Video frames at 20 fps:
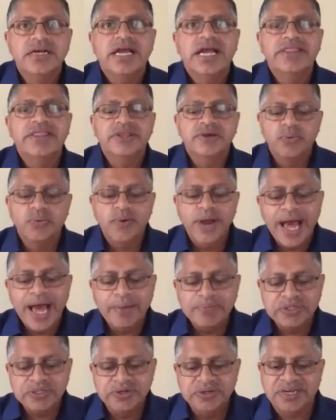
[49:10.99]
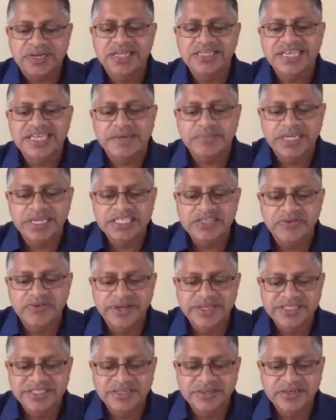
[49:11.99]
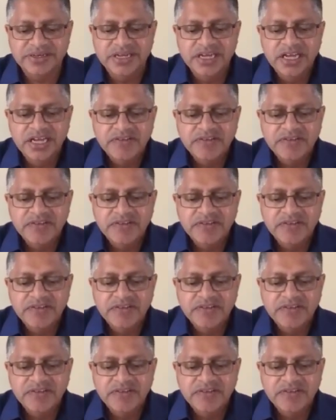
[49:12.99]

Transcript: and the rapture is going to take place very soon